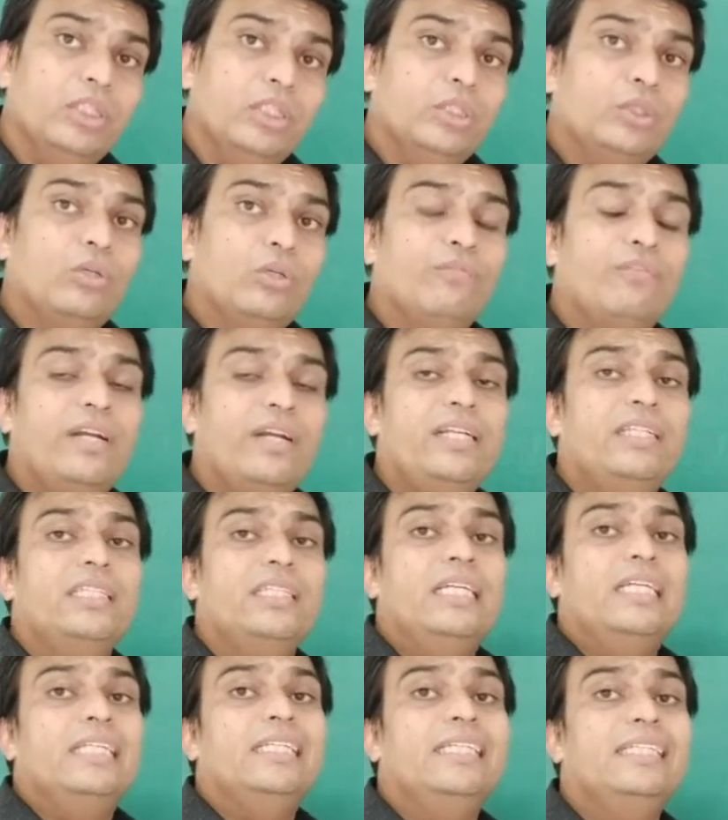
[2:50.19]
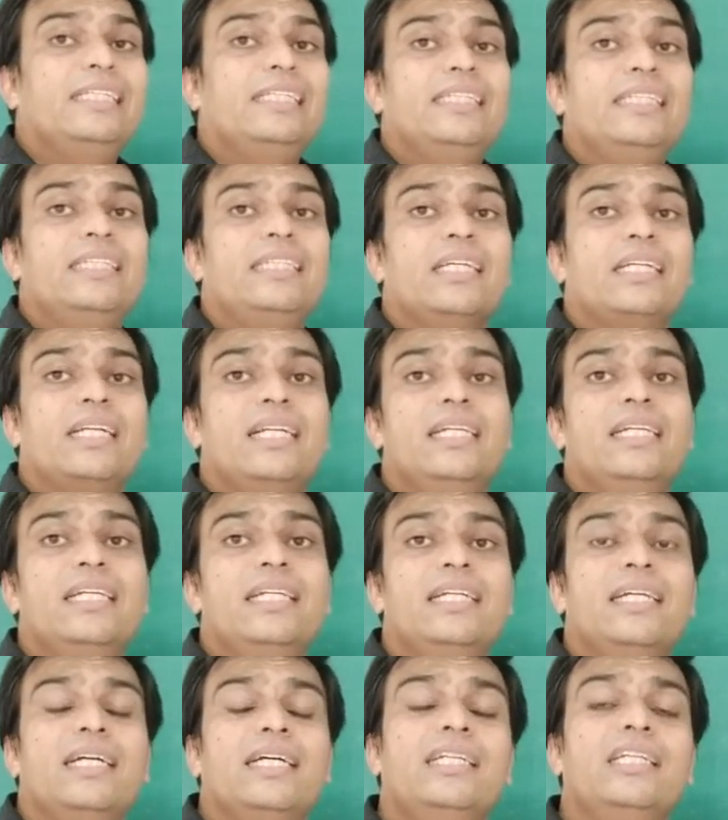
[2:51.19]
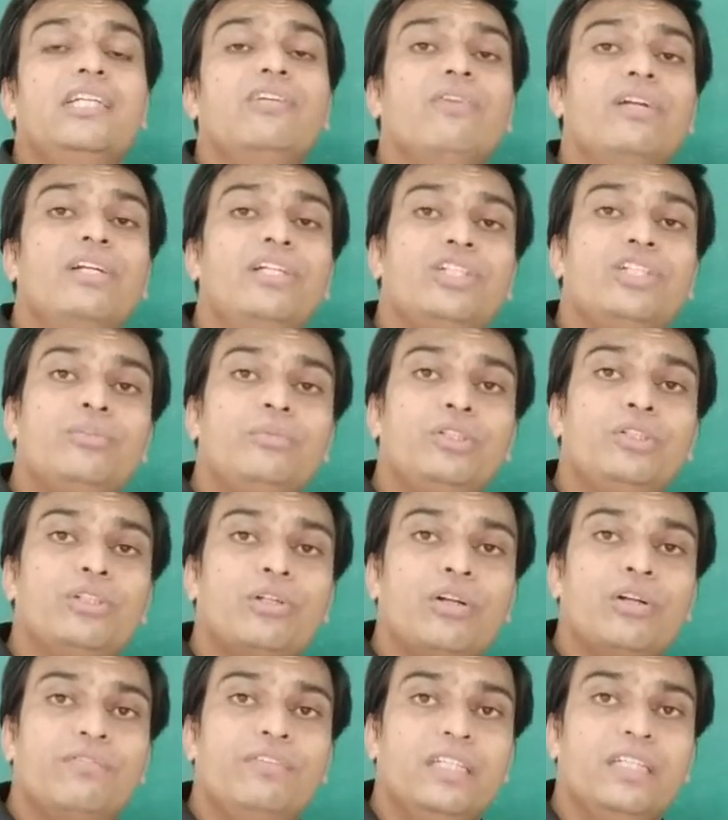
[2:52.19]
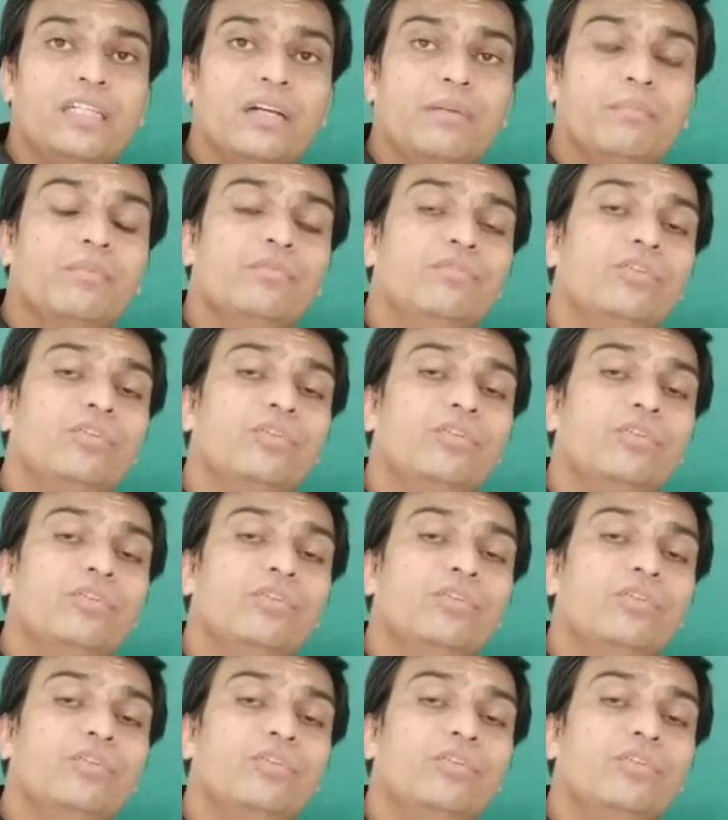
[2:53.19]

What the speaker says: So friends, this is the clearly unequal distribution of income.